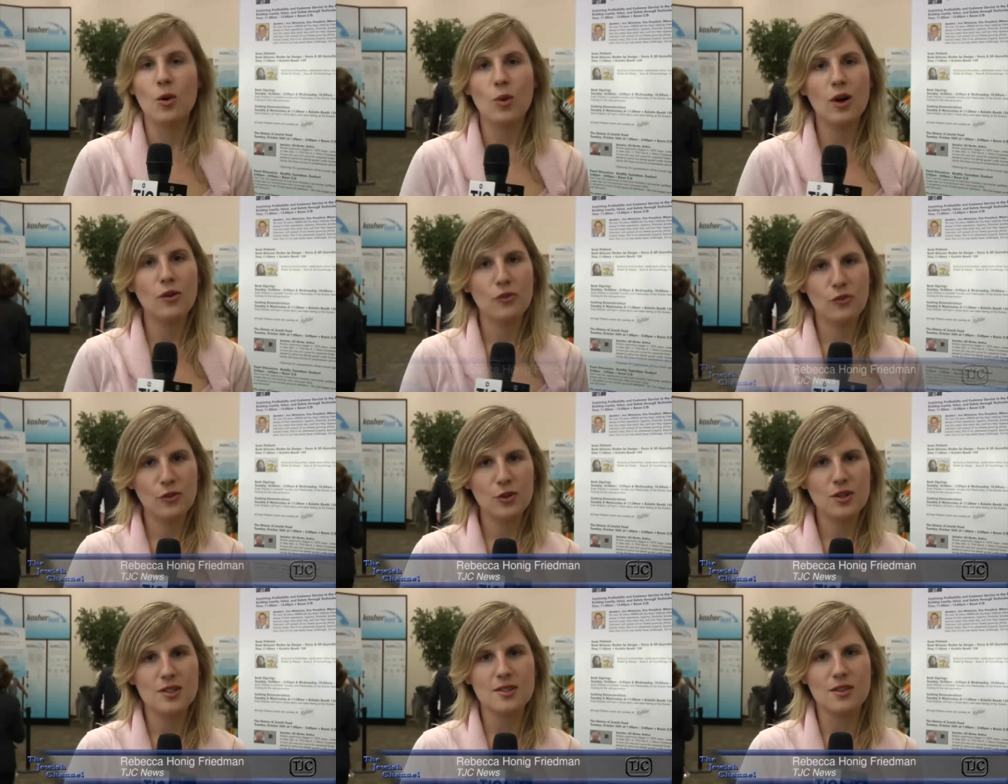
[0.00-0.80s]
While
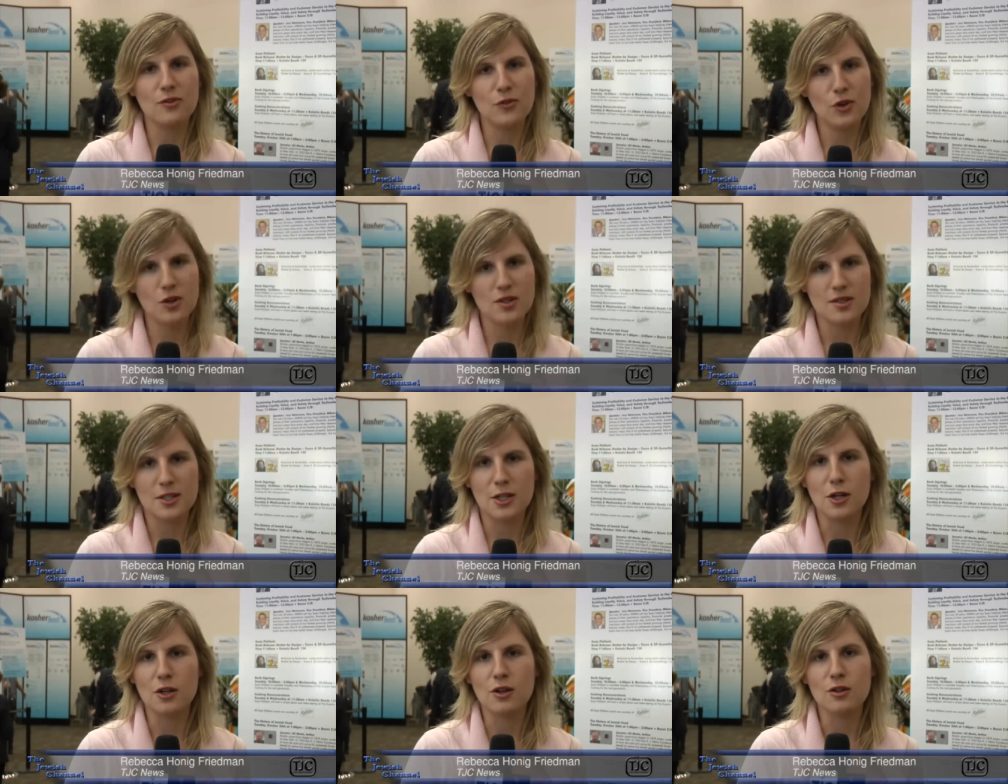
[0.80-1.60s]
food is the focus
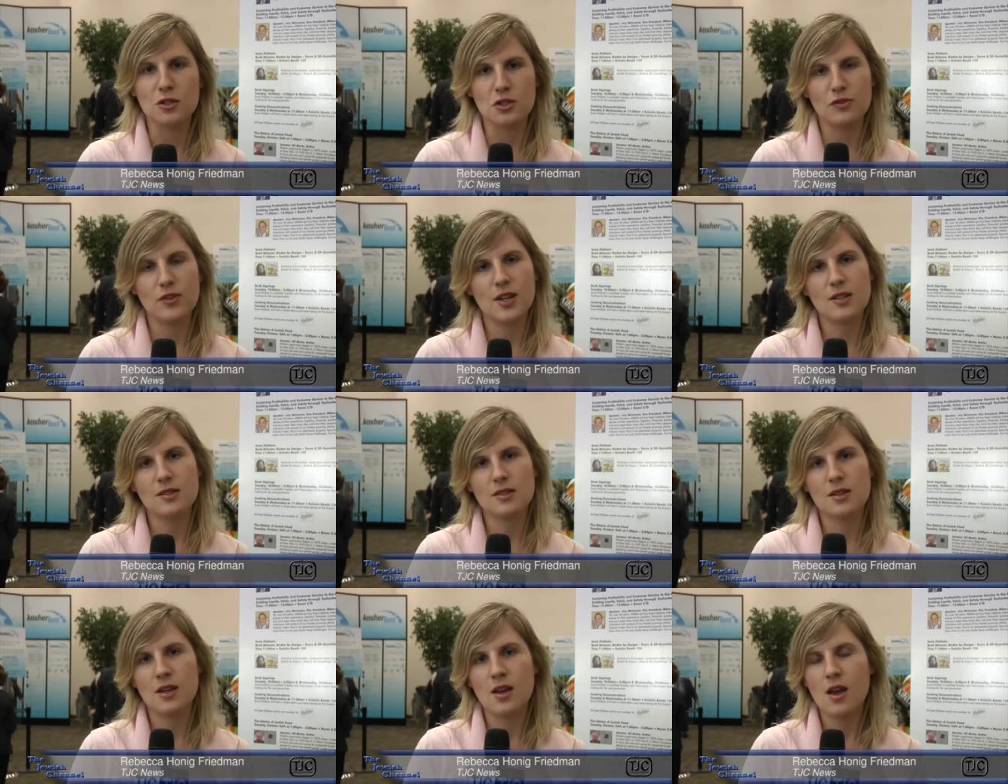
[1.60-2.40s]
here at Kosher
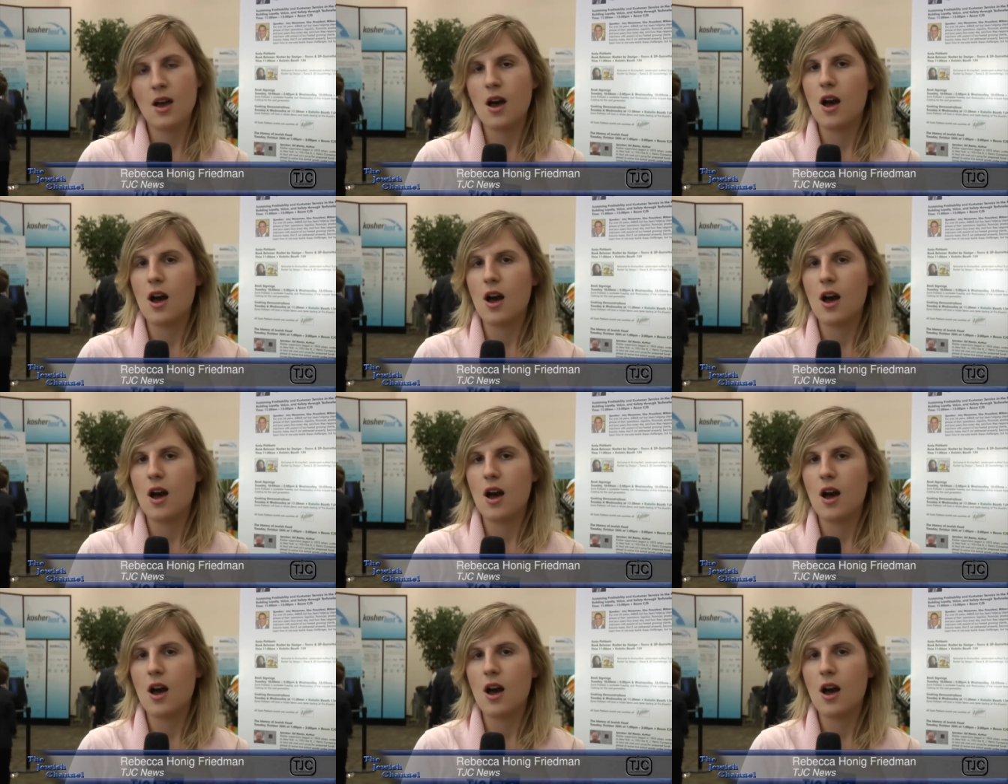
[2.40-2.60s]
Fest,